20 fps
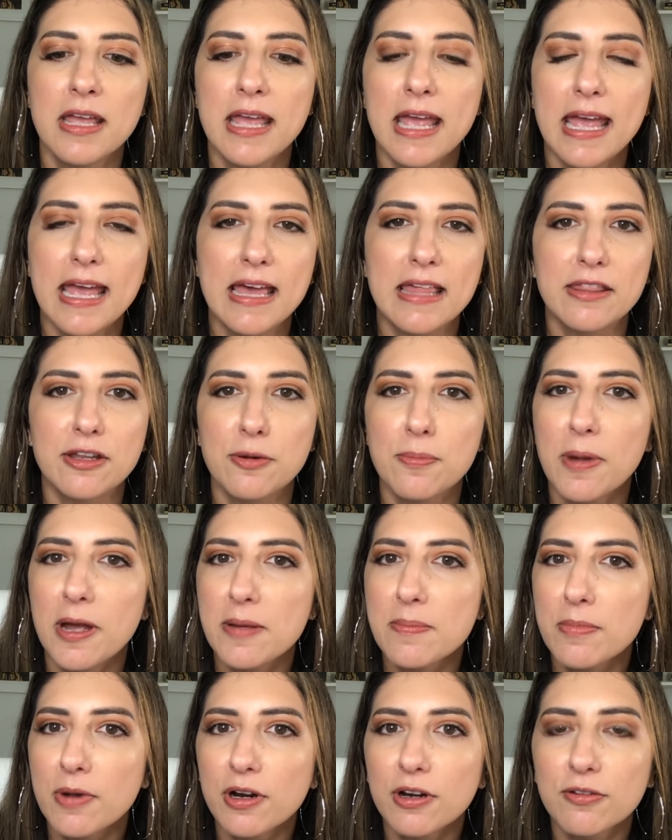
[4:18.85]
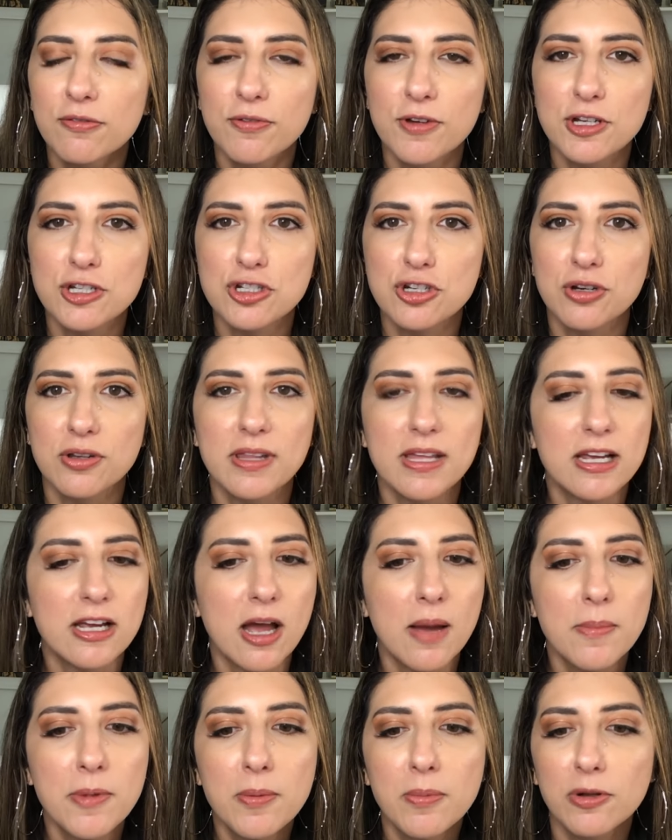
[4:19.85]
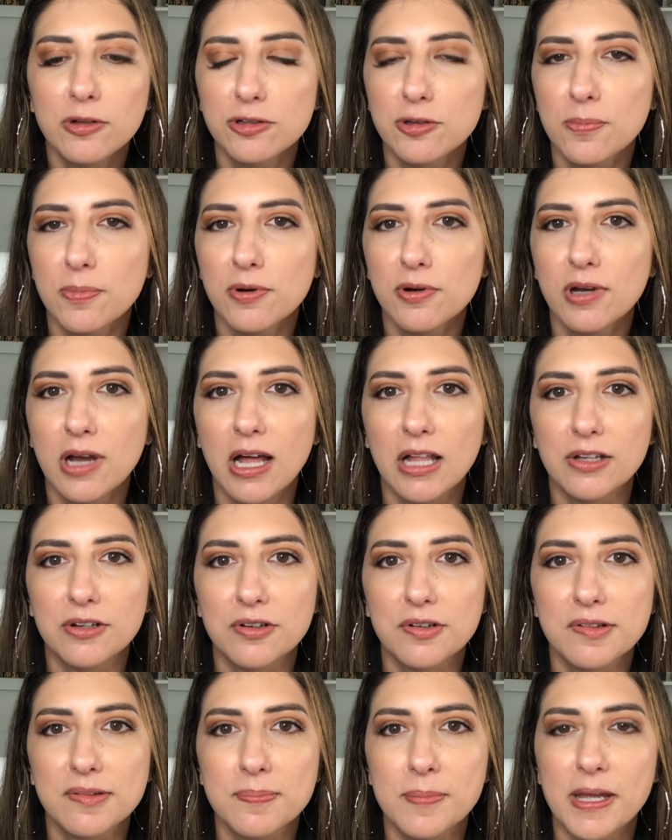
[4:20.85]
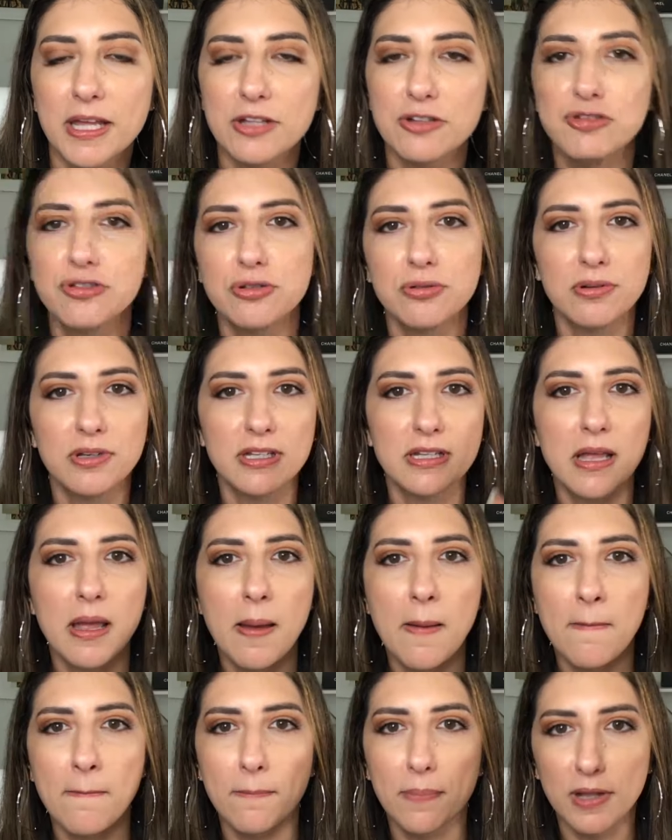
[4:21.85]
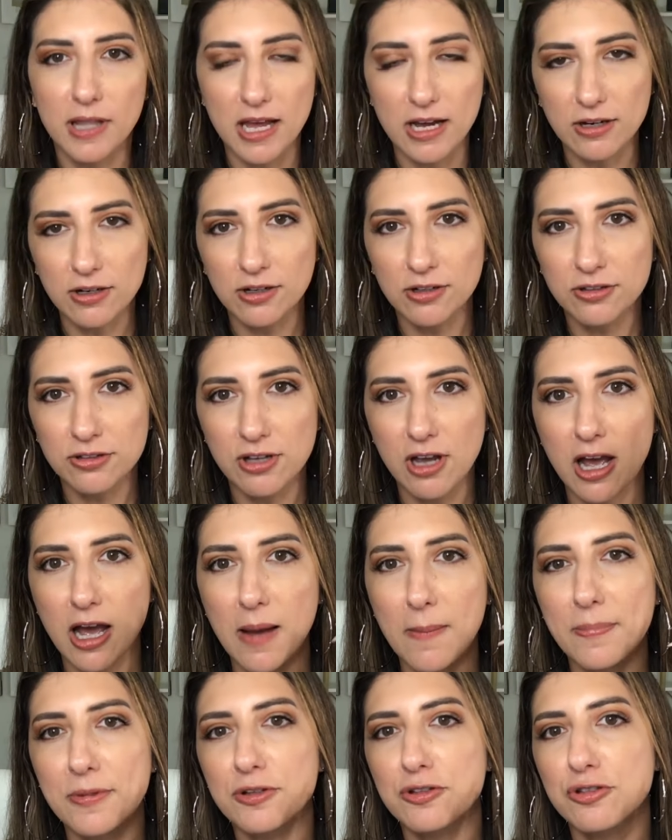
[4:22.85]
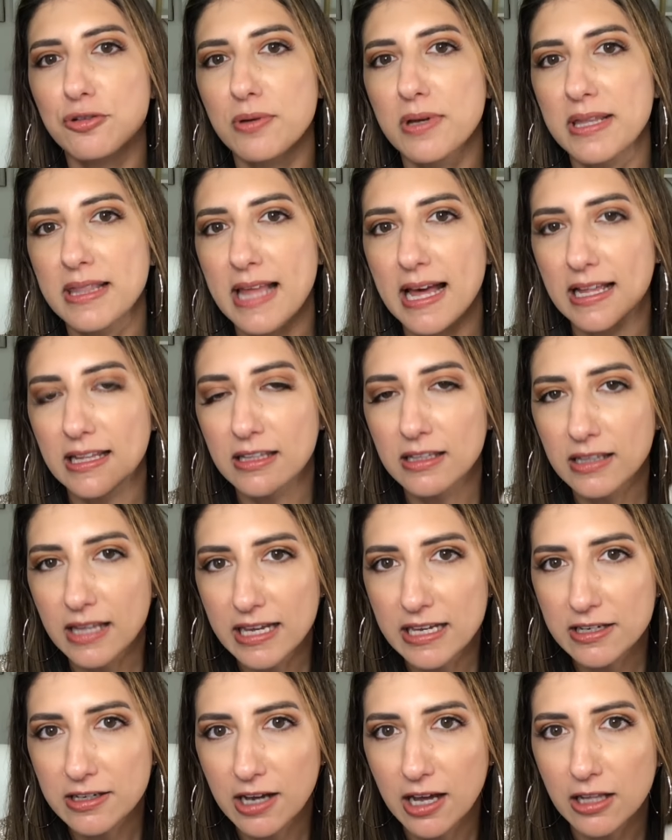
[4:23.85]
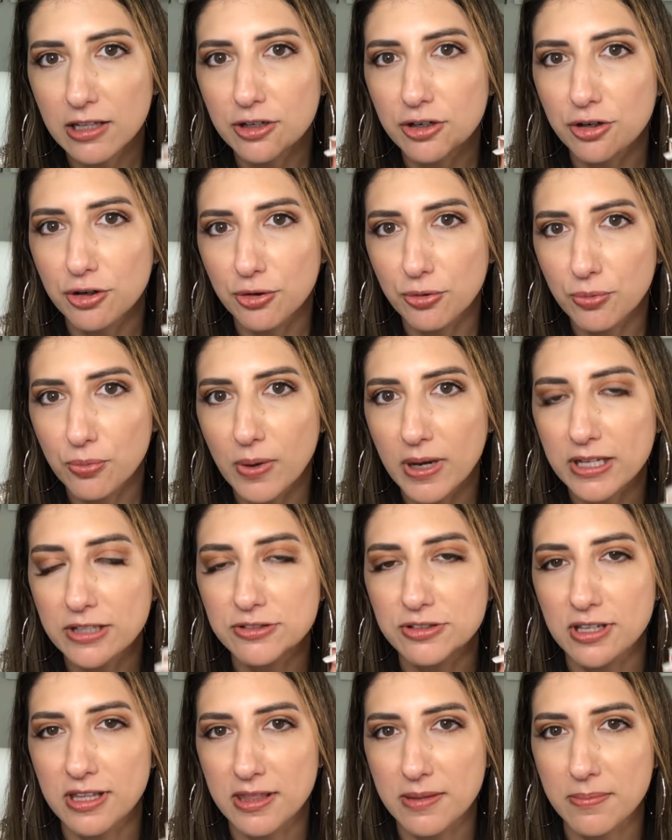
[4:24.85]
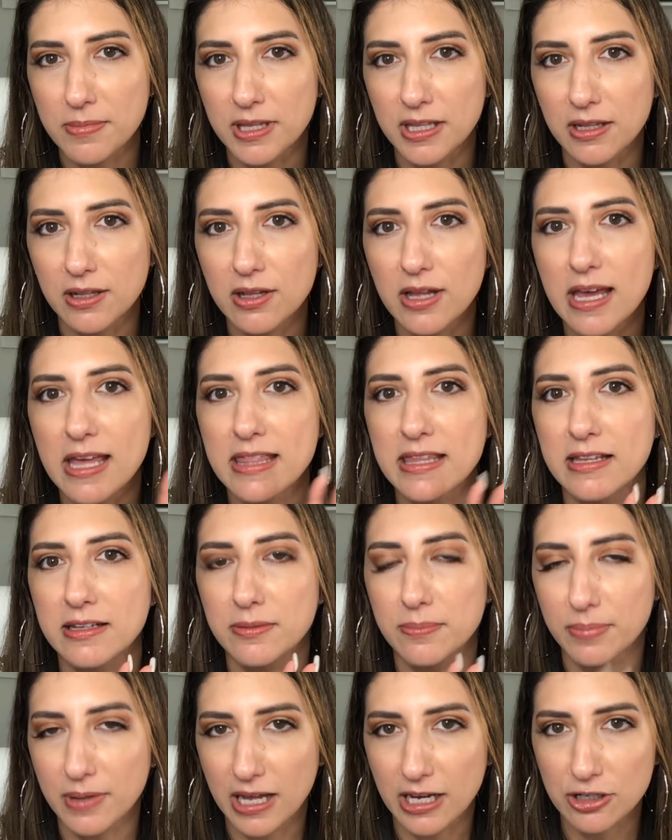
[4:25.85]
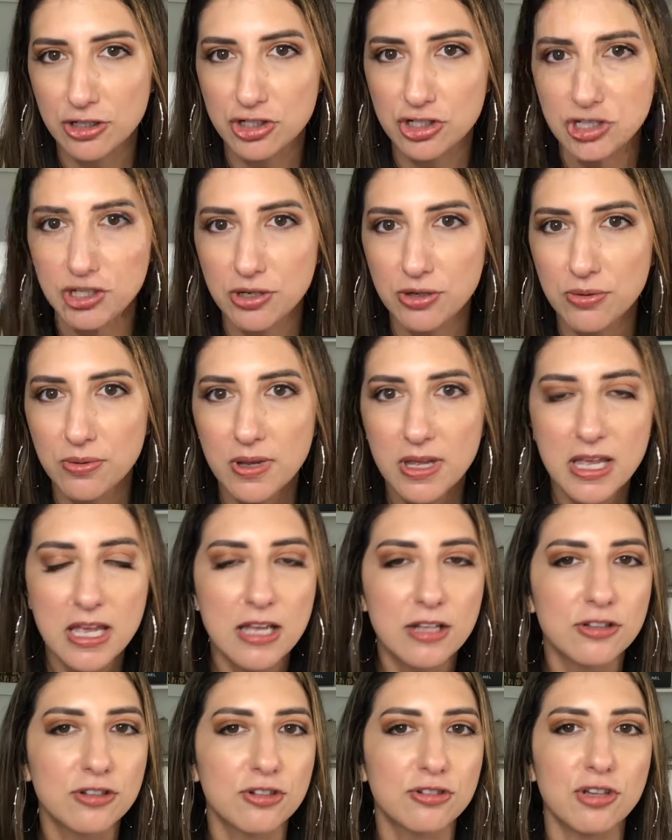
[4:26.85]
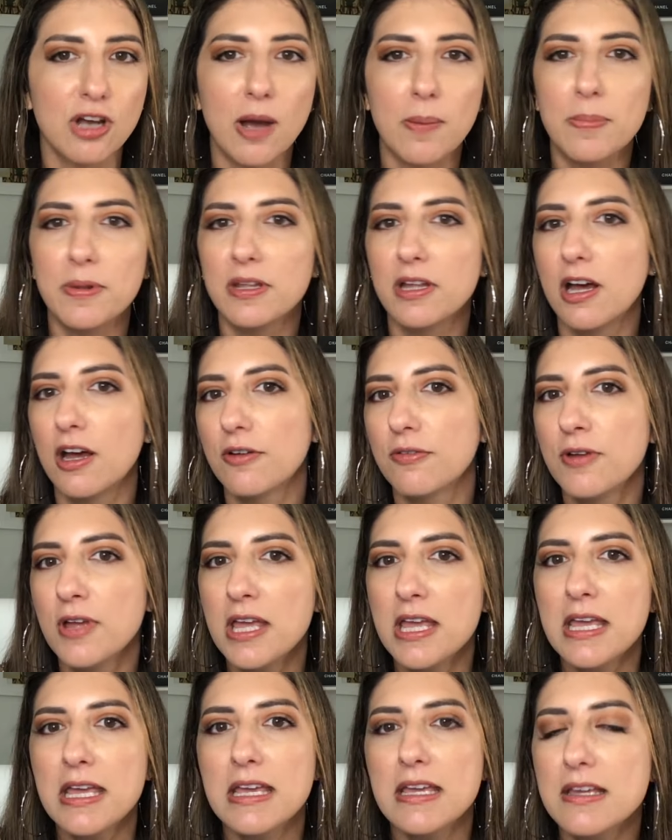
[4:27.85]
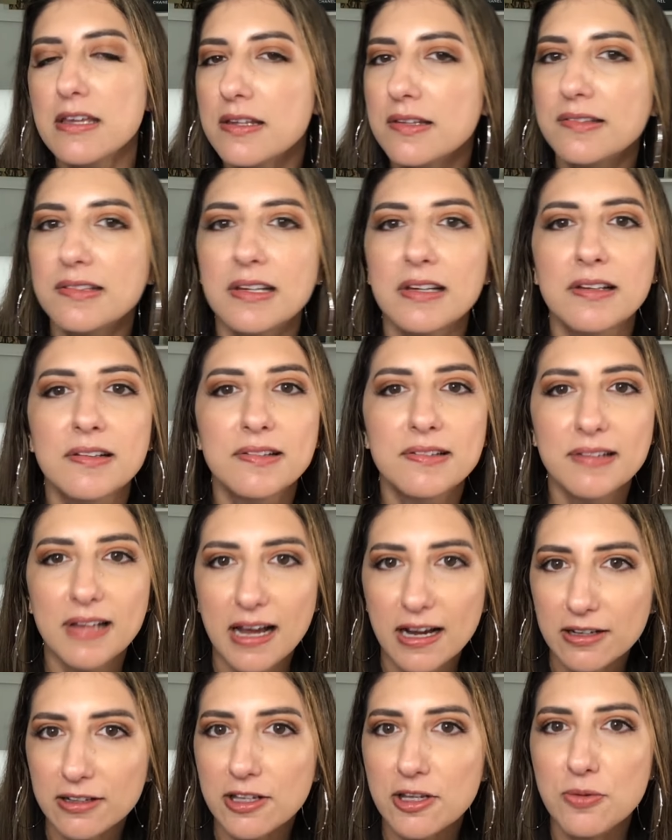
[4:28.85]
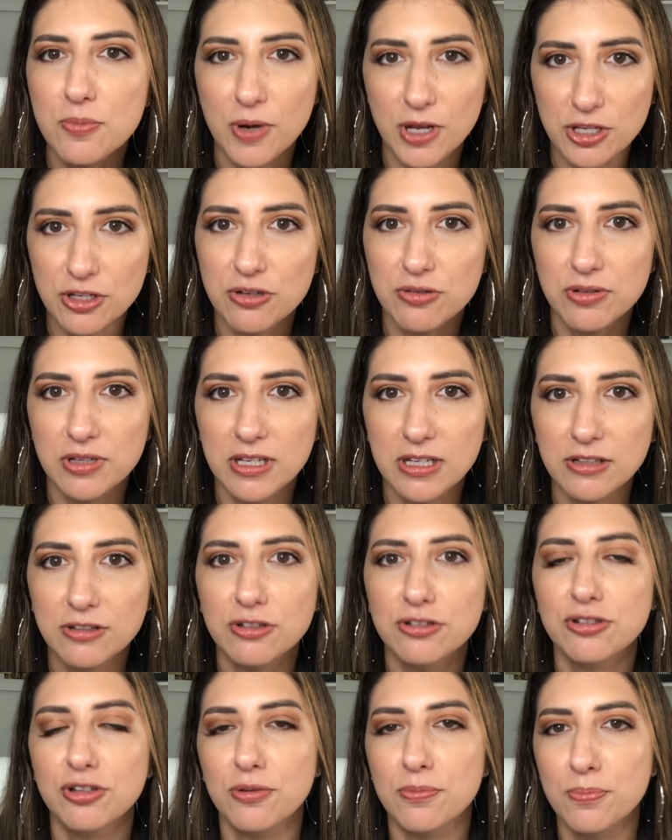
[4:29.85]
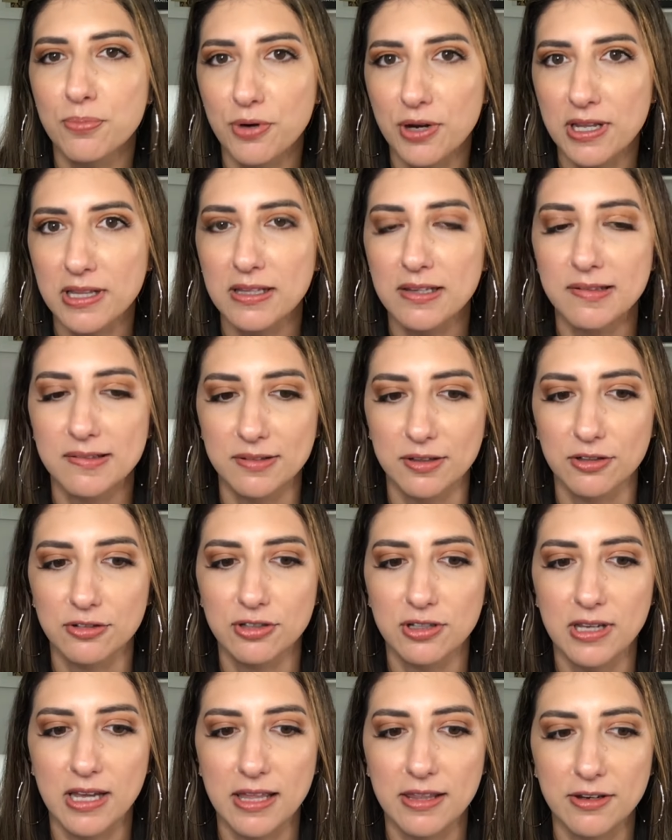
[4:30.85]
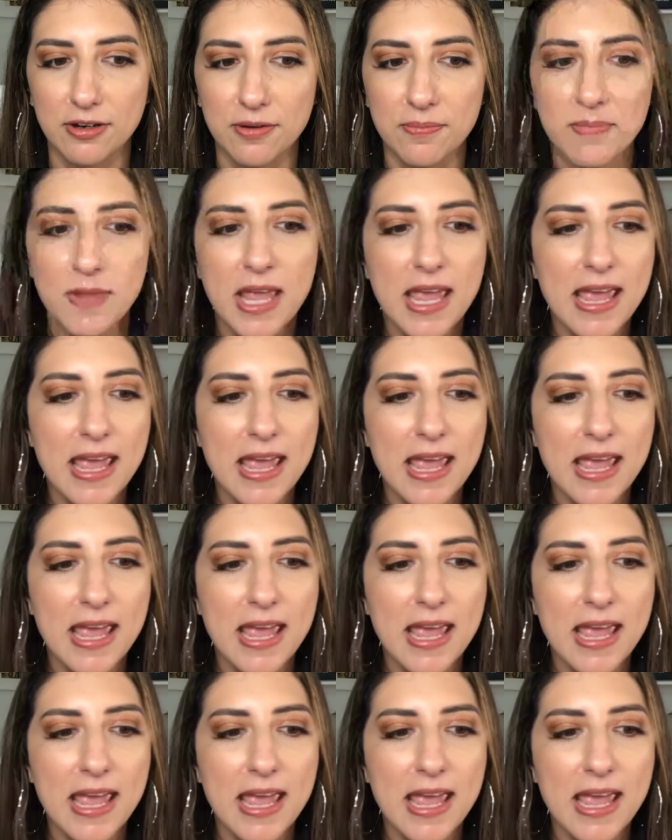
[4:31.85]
And they're by Mark Fisher. They come in multiple colors, but doing black on top, doing that light color or white in the middle, and then a black shoe to top it off is exactly what you need to bring this look together.